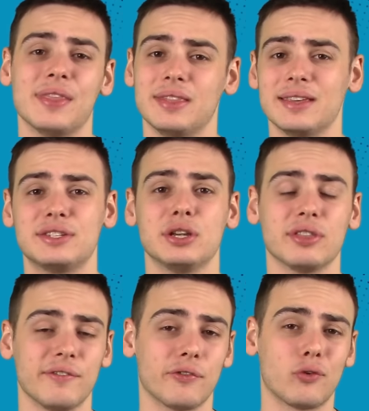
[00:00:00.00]
and then this year
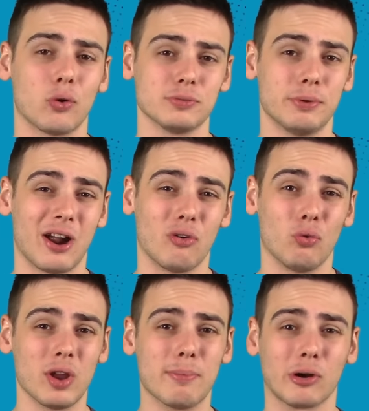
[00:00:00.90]
they've of course put out
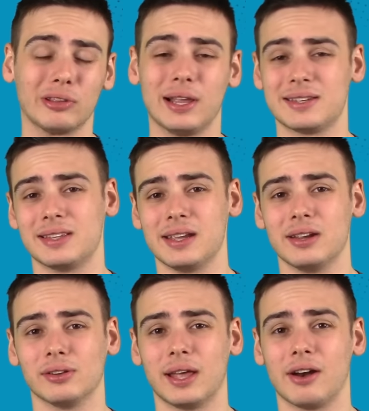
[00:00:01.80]
Rebirth less than a
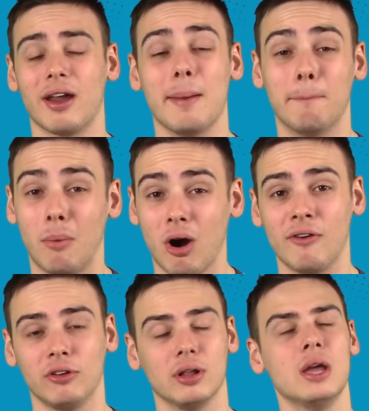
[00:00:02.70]
year later, and
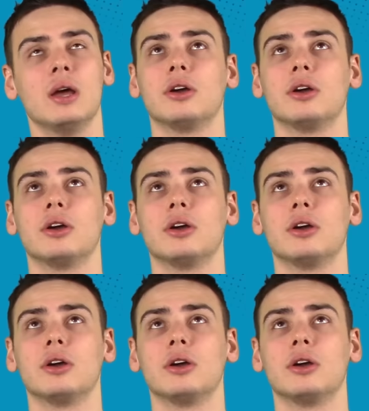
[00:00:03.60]
Marvel,